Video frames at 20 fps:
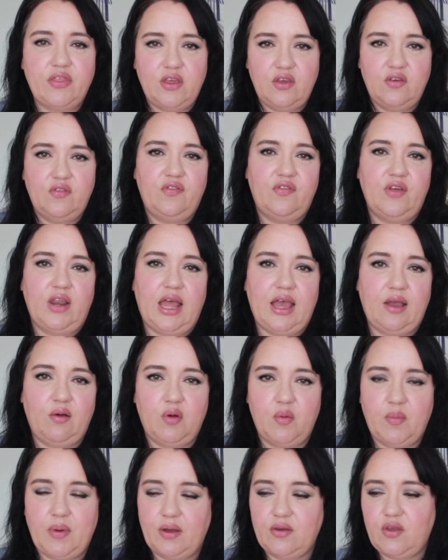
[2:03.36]
that you fill
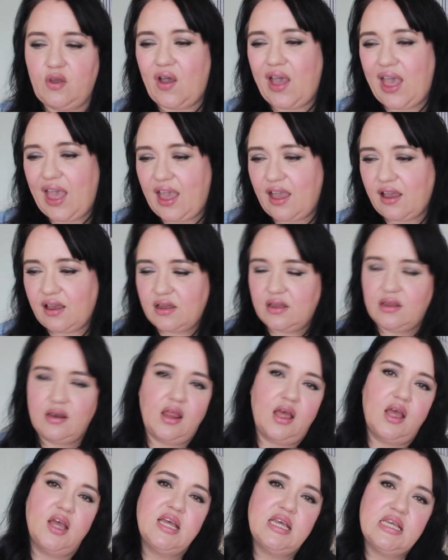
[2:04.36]
out about your hair
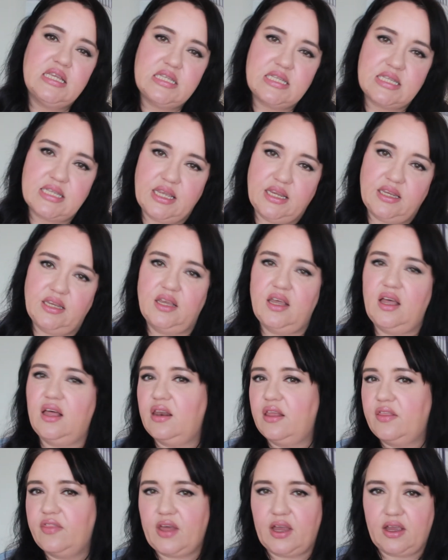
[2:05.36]
colour, skin
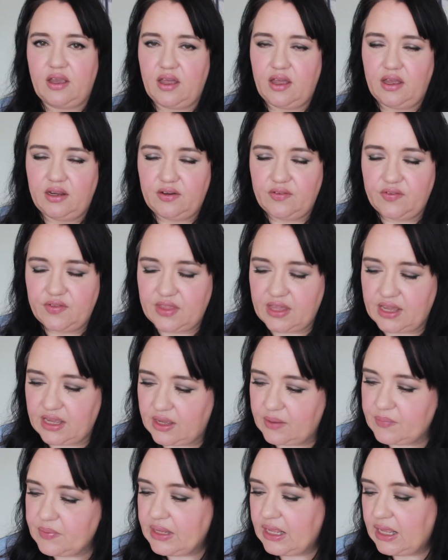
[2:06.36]
colour, that kind of
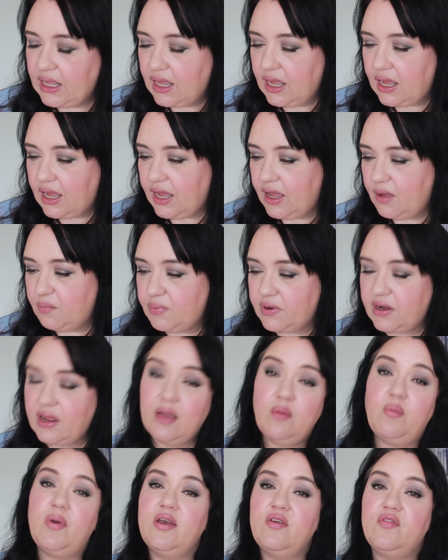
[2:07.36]
thing. But
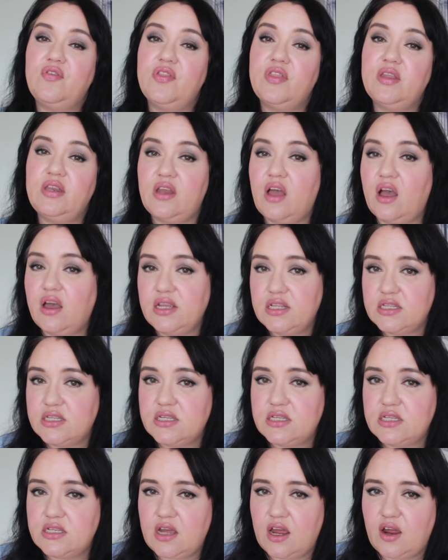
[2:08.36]
I went for the nine
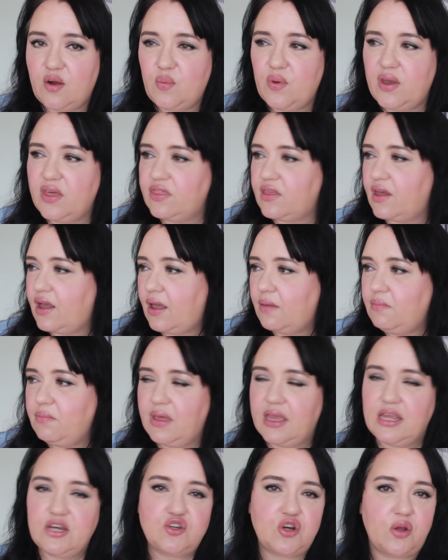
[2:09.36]
to start with. I
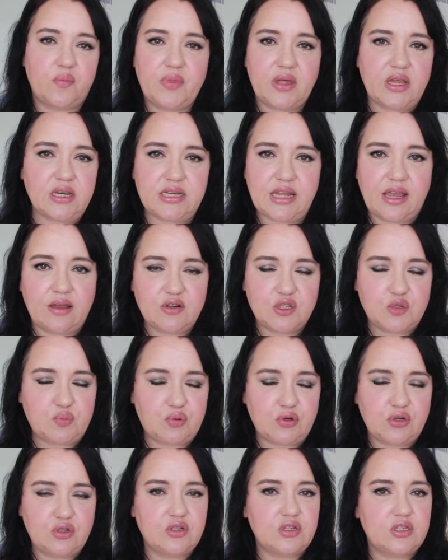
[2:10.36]
may drop that down as
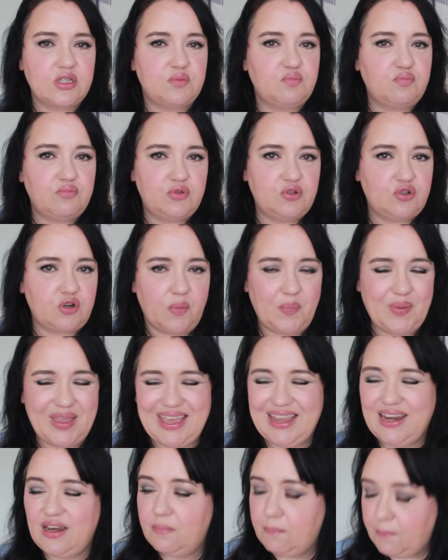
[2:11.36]
products drop
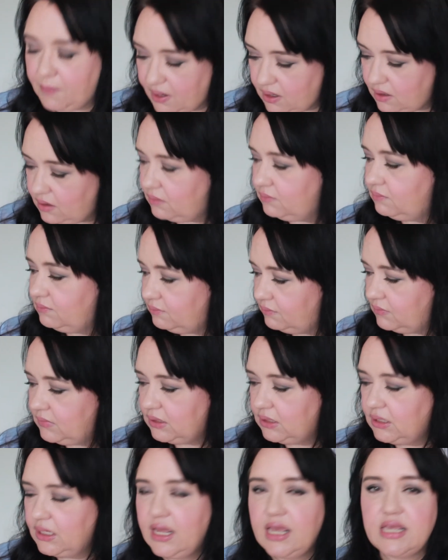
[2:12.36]
in, but
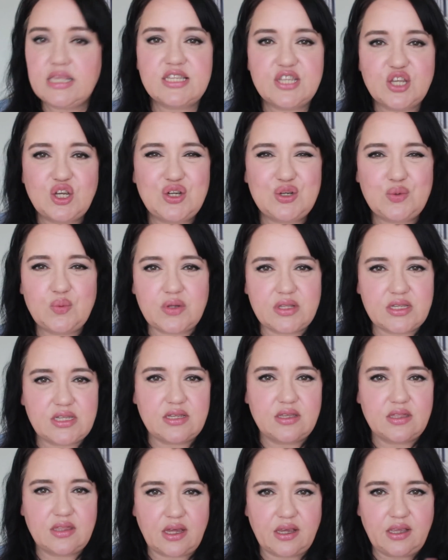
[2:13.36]
it's a good one.
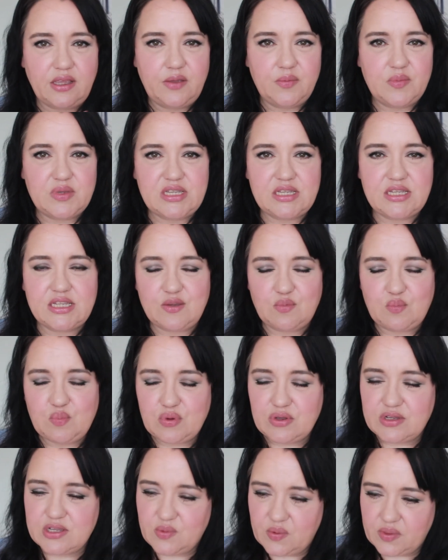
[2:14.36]
So thank you, Mrs.
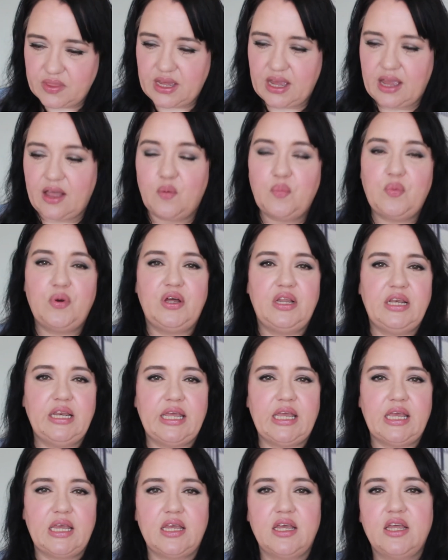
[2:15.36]
Dimples, for that. I'll put a
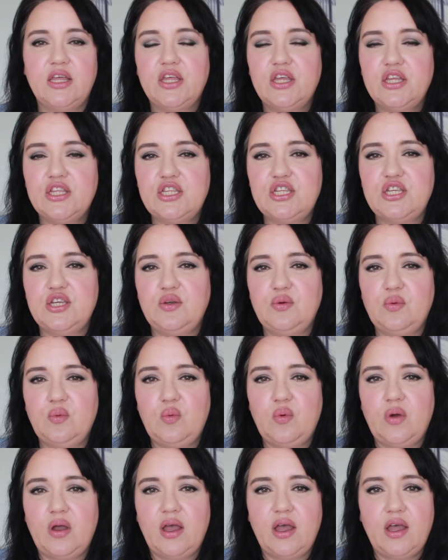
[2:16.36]
link
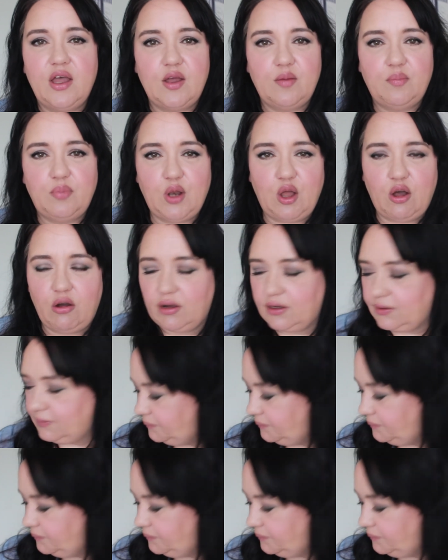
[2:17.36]
to her blog.